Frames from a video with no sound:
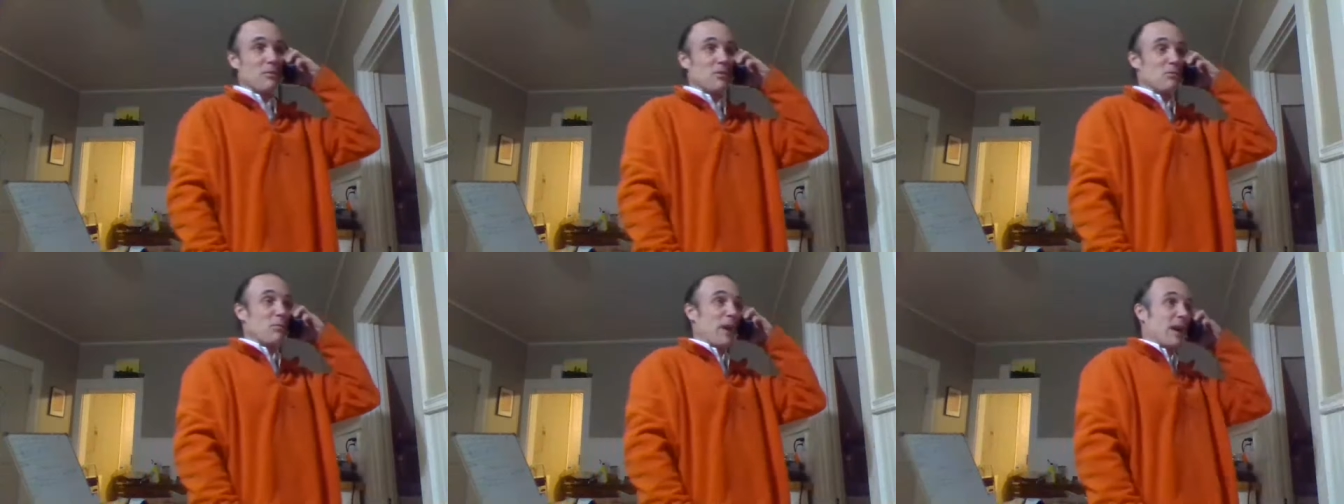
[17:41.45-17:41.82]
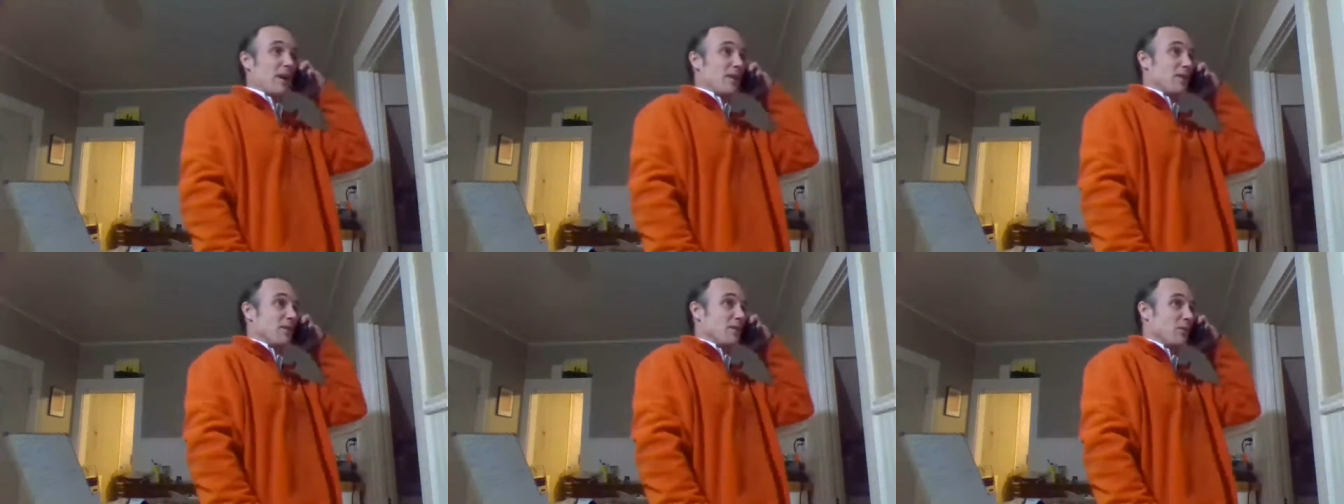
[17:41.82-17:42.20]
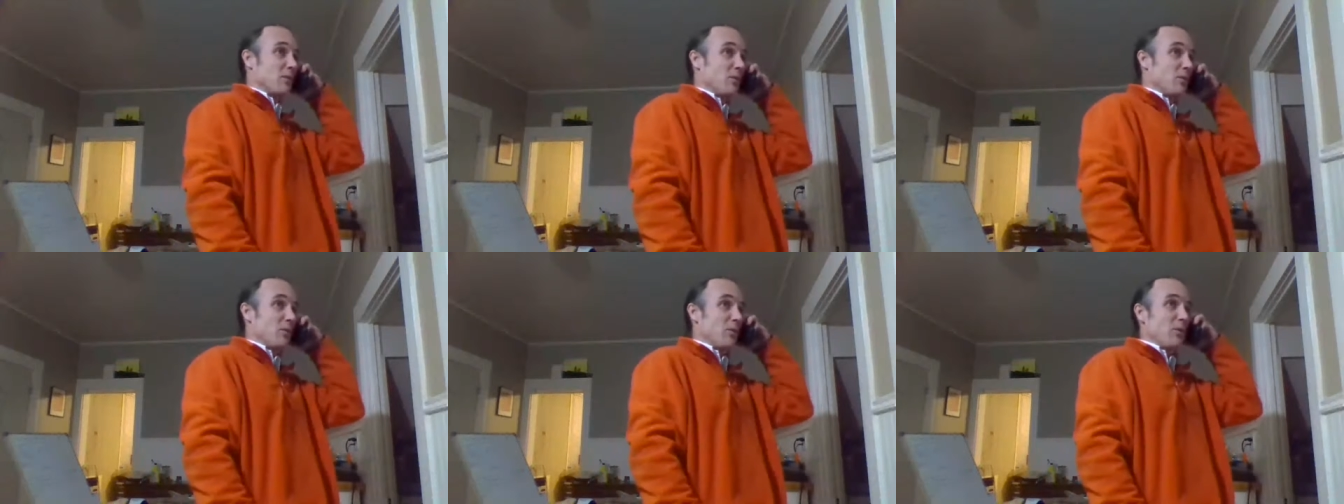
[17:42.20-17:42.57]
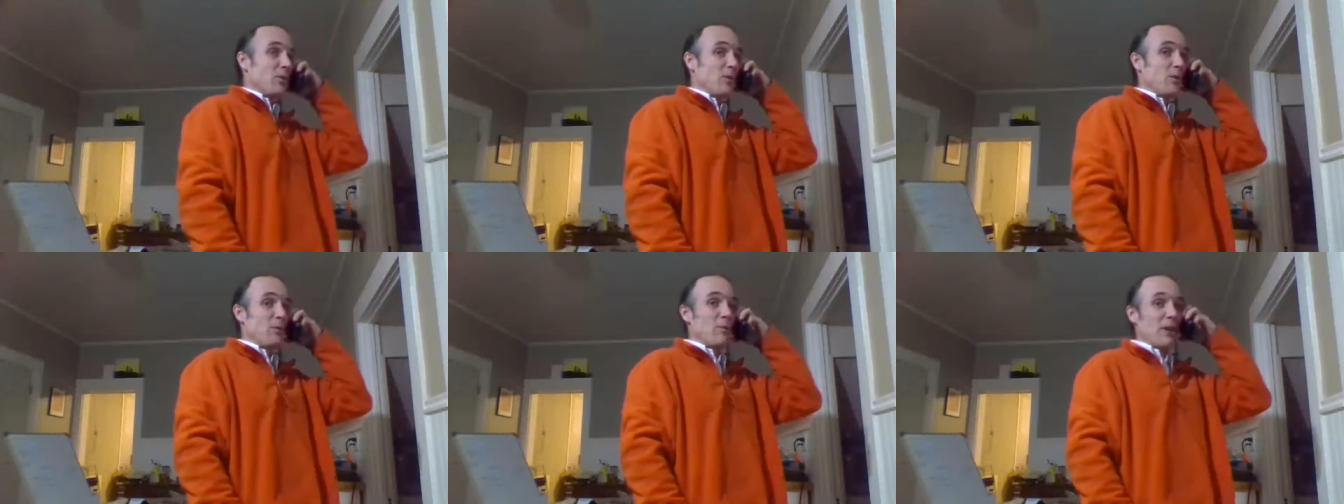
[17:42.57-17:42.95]
back to
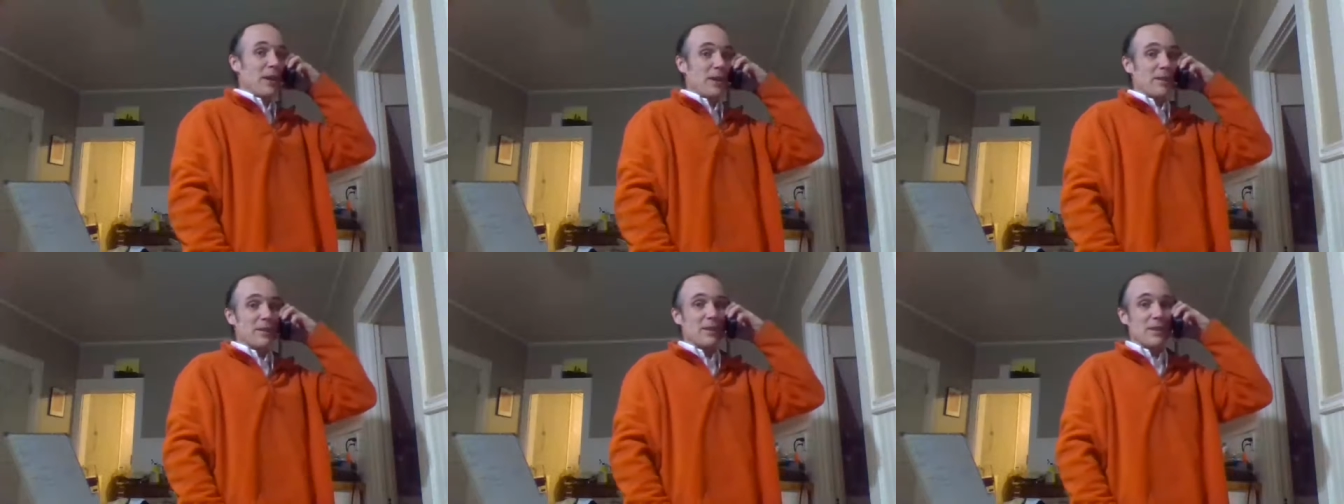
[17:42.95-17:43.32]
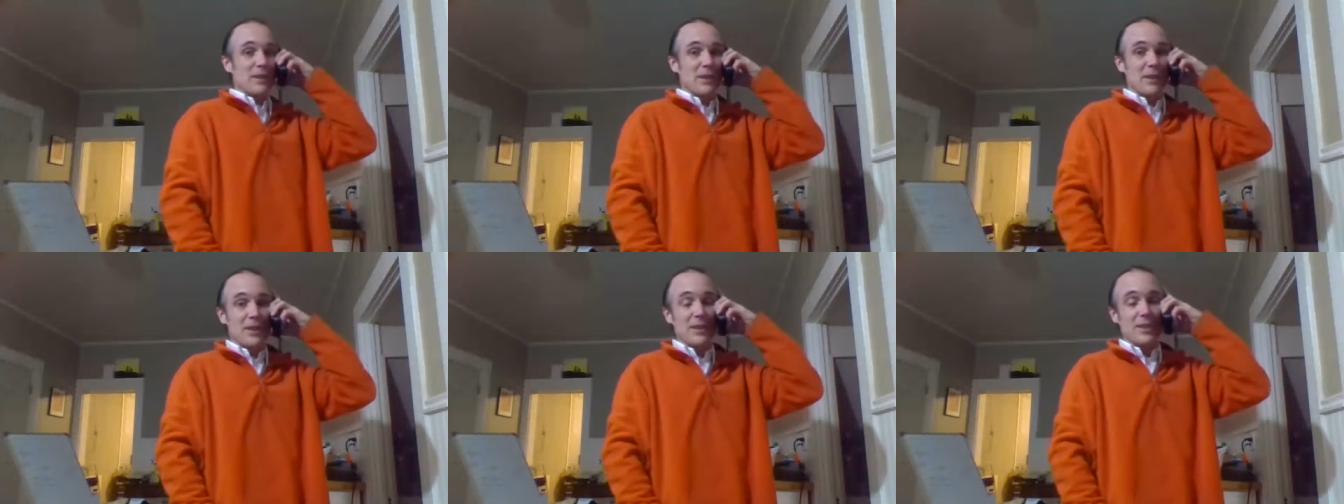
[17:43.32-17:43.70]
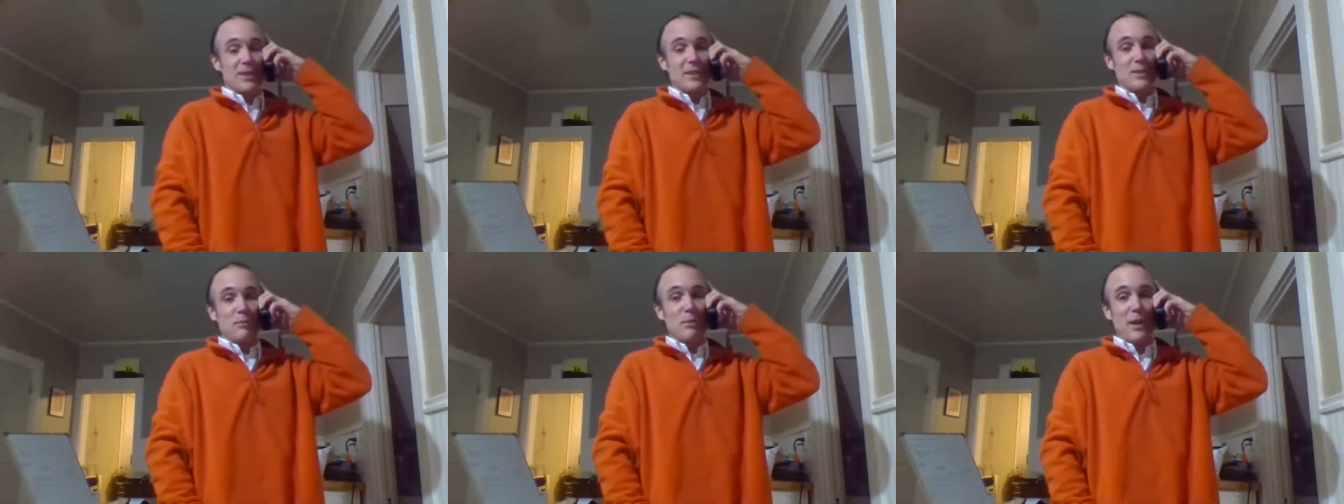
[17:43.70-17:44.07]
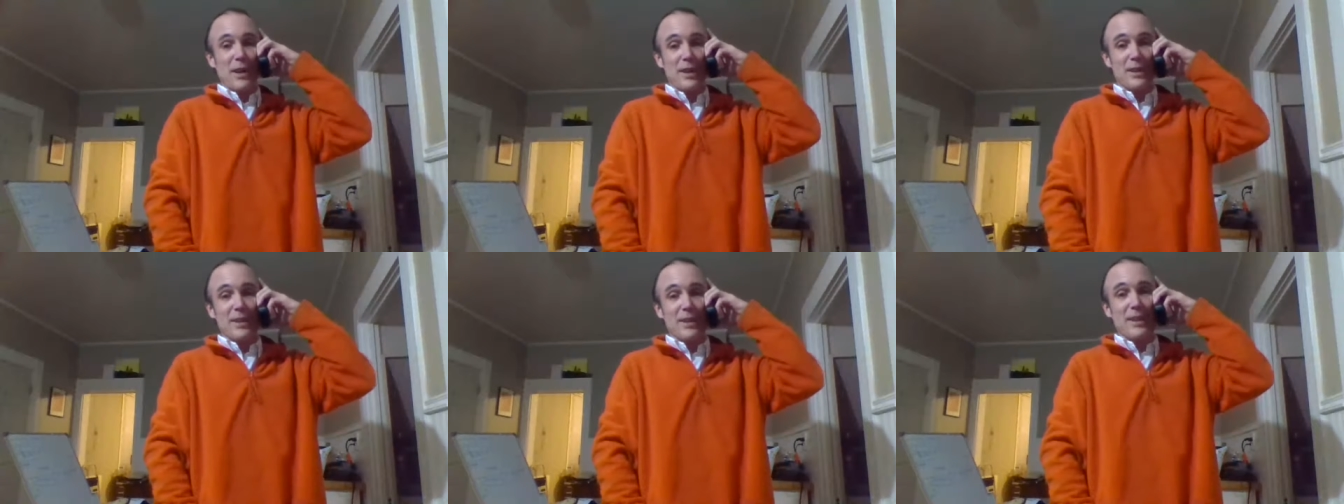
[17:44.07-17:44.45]
school, back to this,
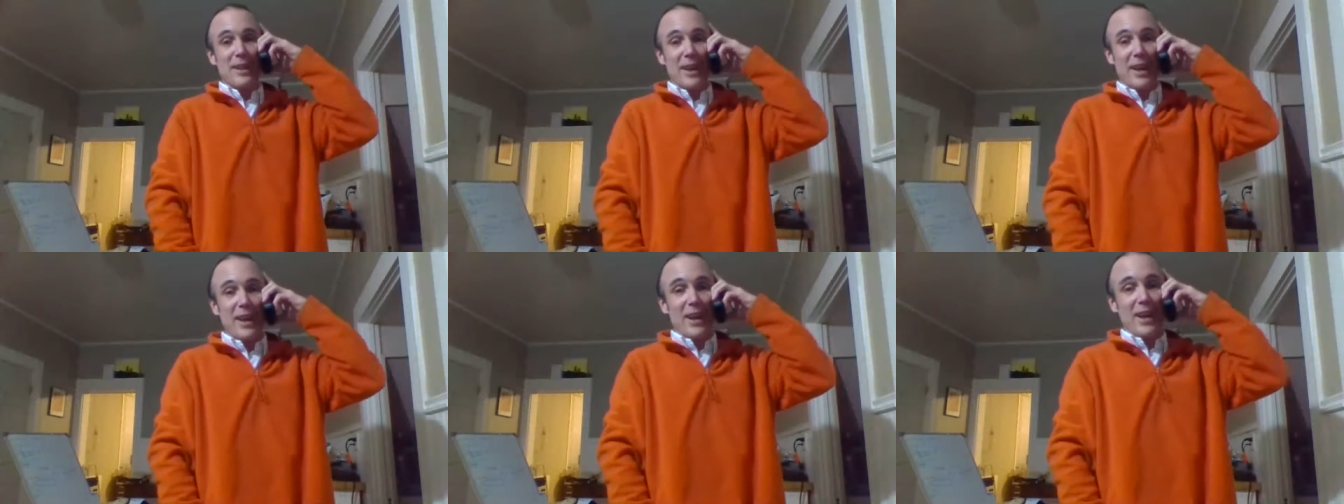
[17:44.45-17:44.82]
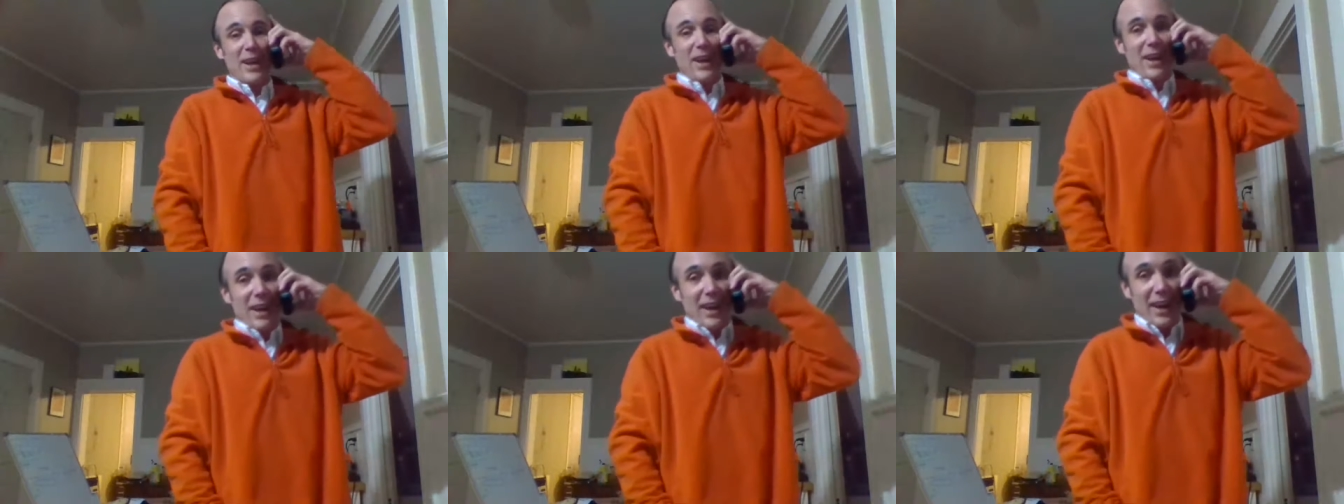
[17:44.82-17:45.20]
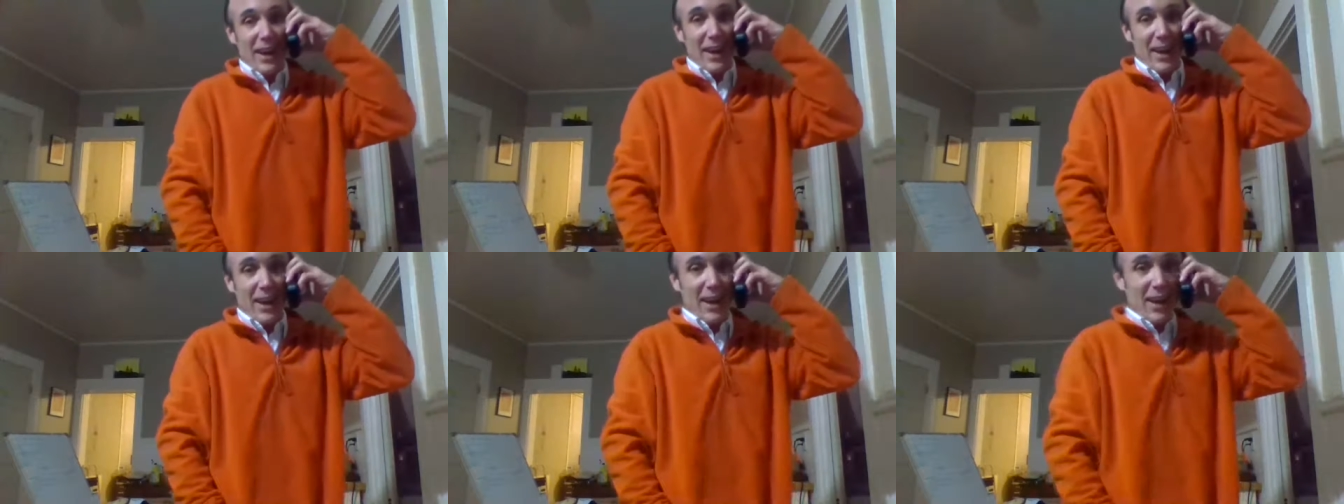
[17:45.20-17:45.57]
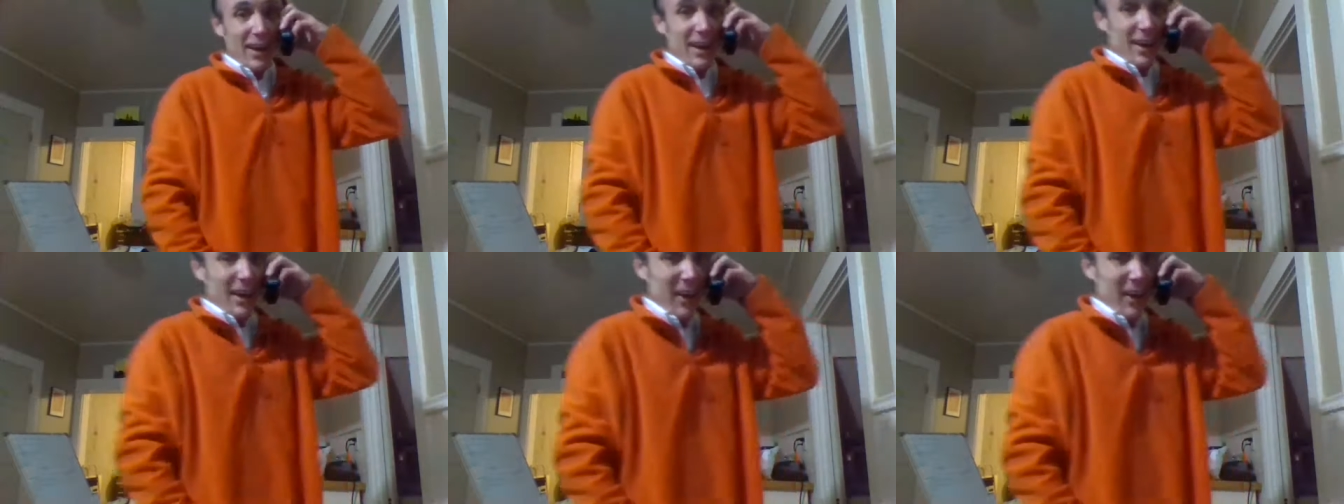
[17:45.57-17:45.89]
back to that, and